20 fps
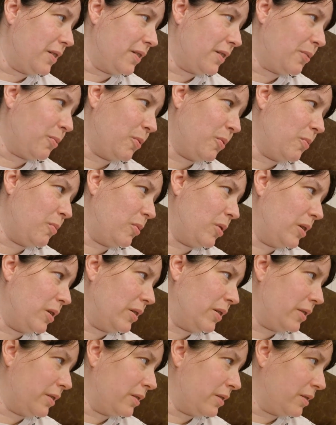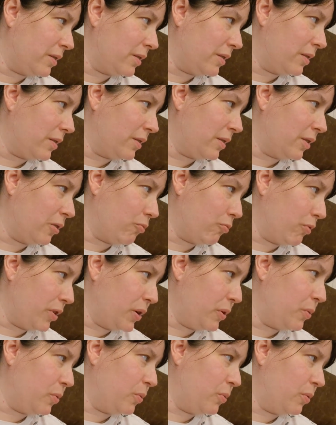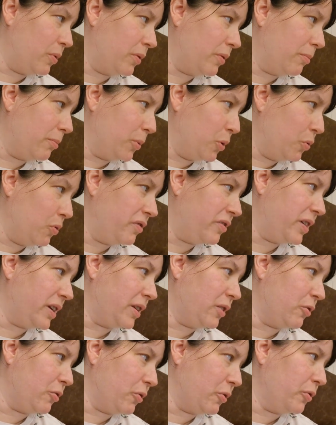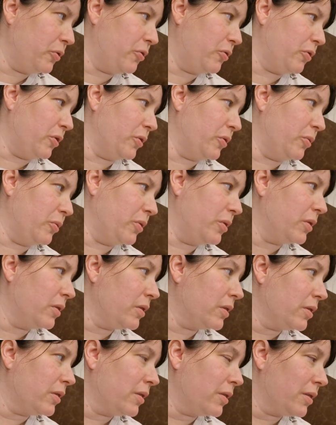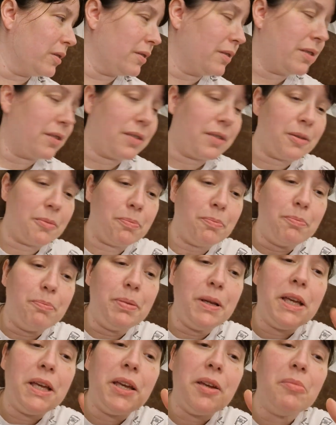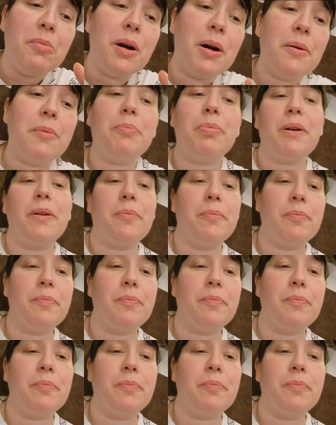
I just want one. A real moving Grogu. A real just to pick him up.